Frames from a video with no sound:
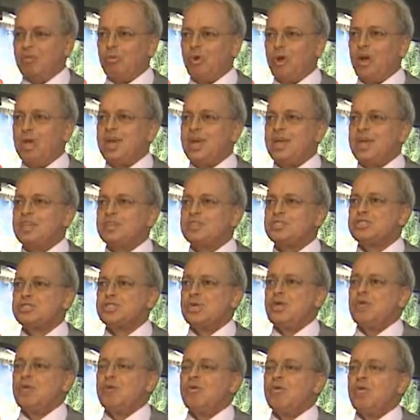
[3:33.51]
One is,
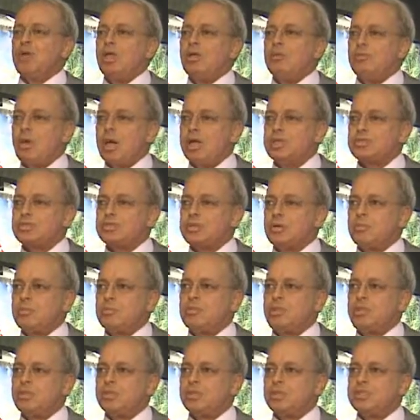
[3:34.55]
we must
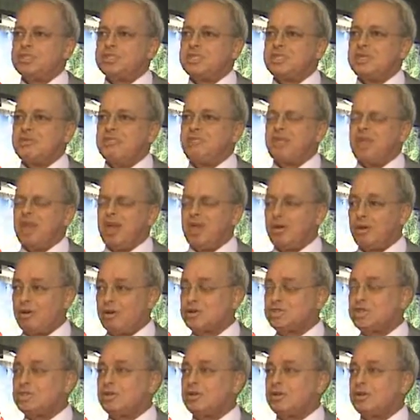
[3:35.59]
put the
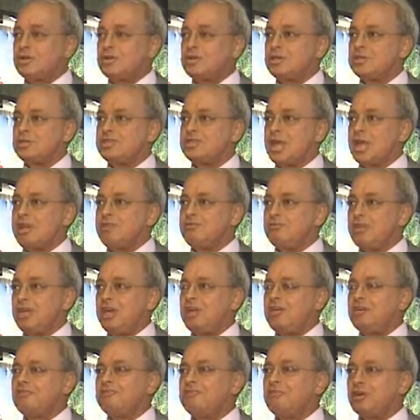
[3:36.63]
seafarers'
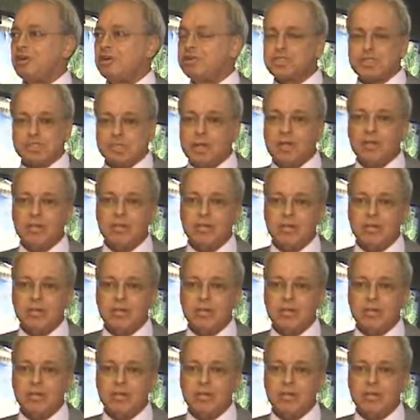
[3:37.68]
safety first,